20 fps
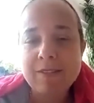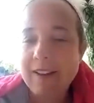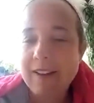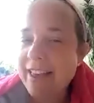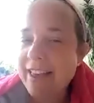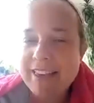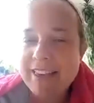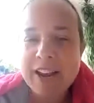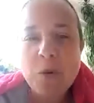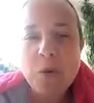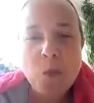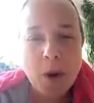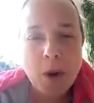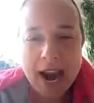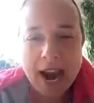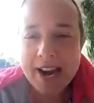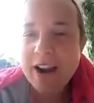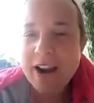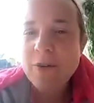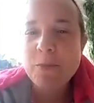
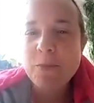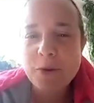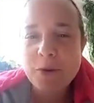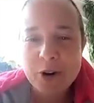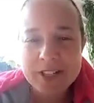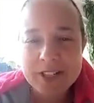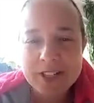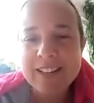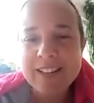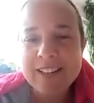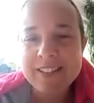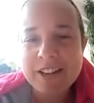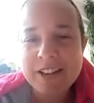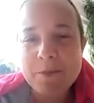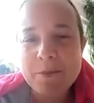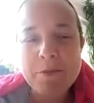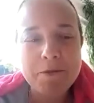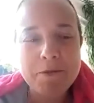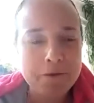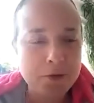and process
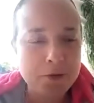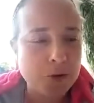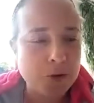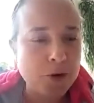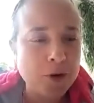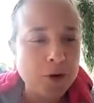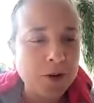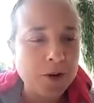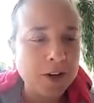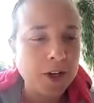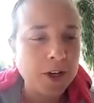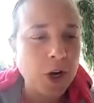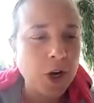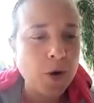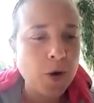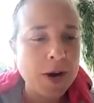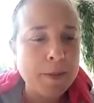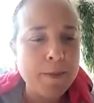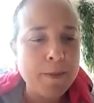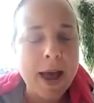it before
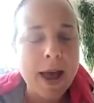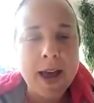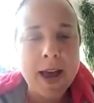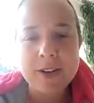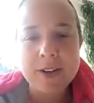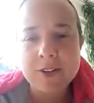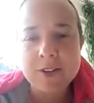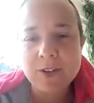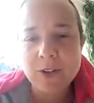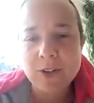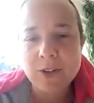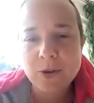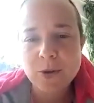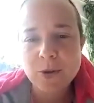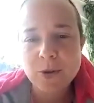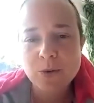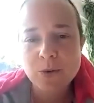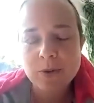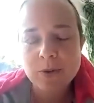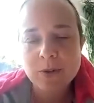going back
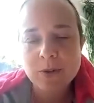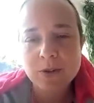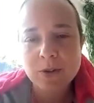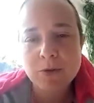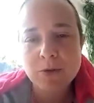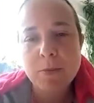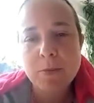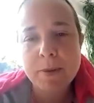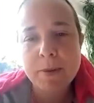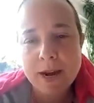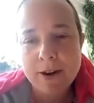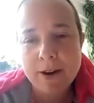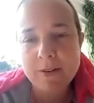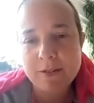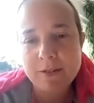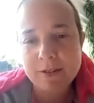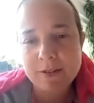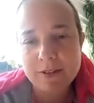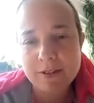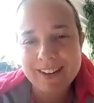to
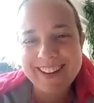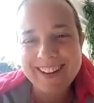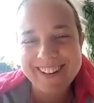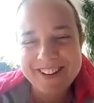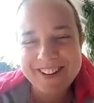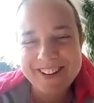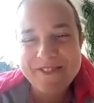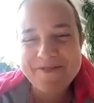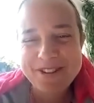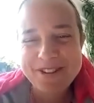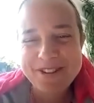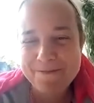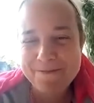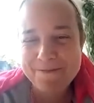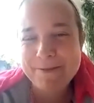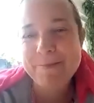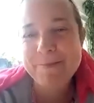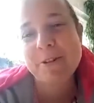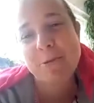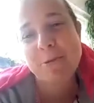repair to
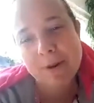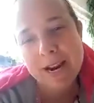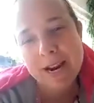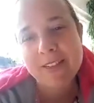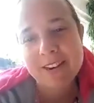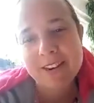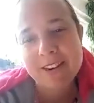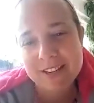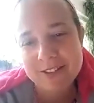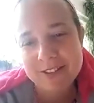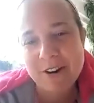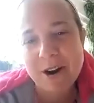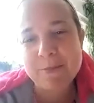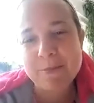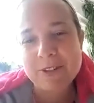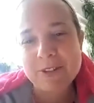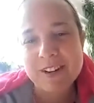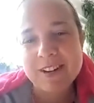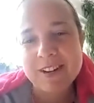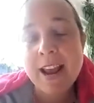repair the
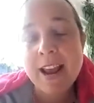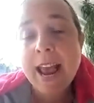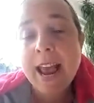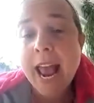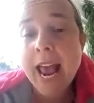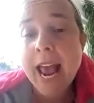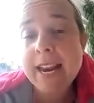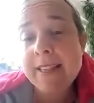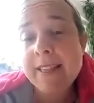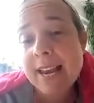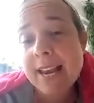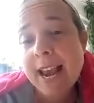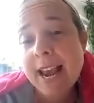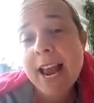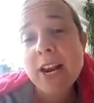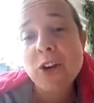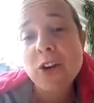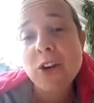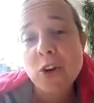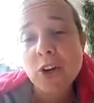disruption. And in the
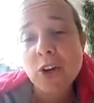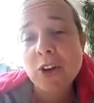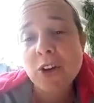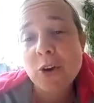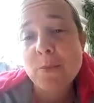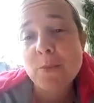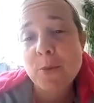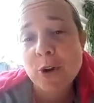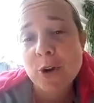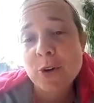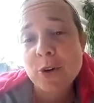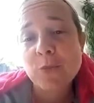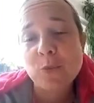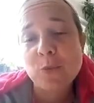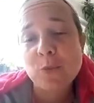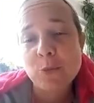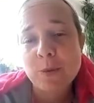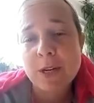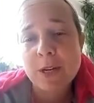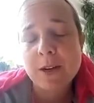end, your bond
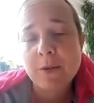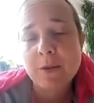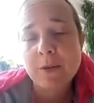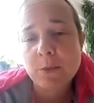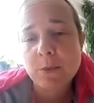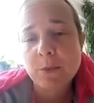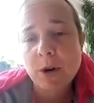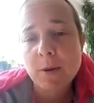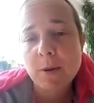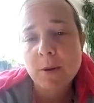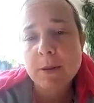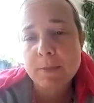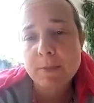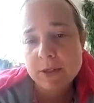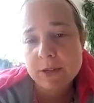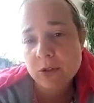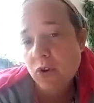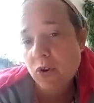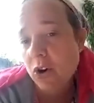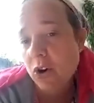will probably be
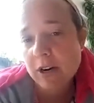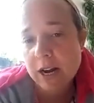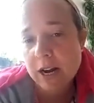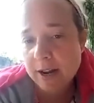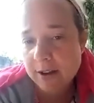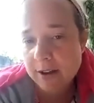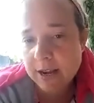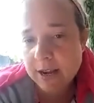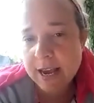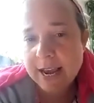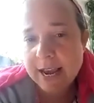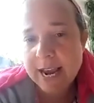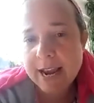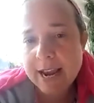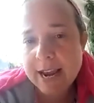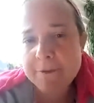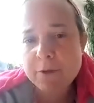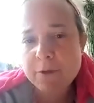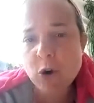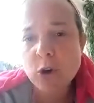stronger.
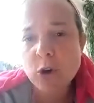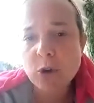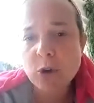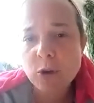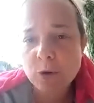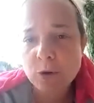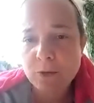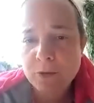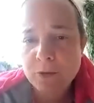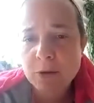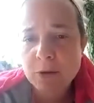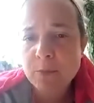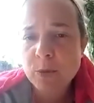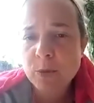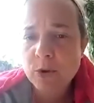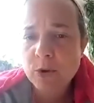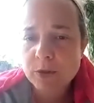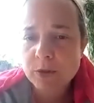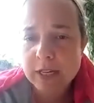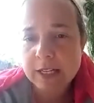If not, you'll feel
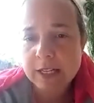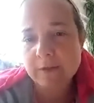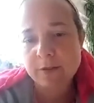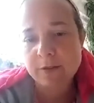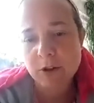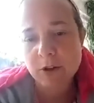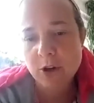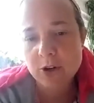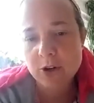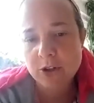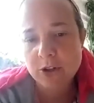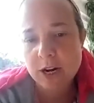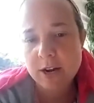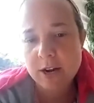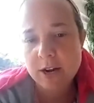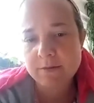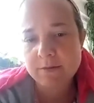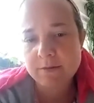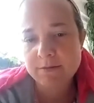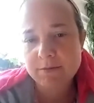more sense of closure.
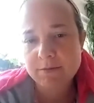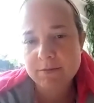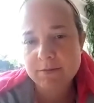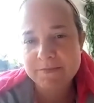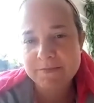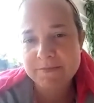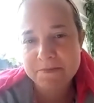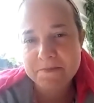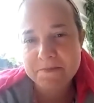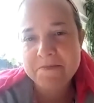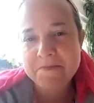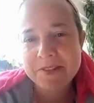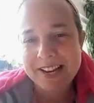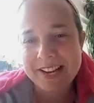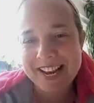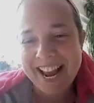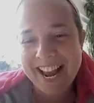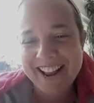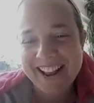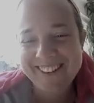
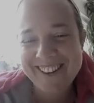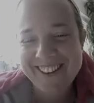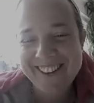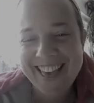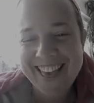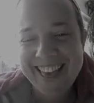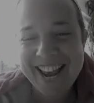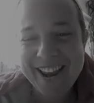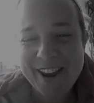Okay, so thank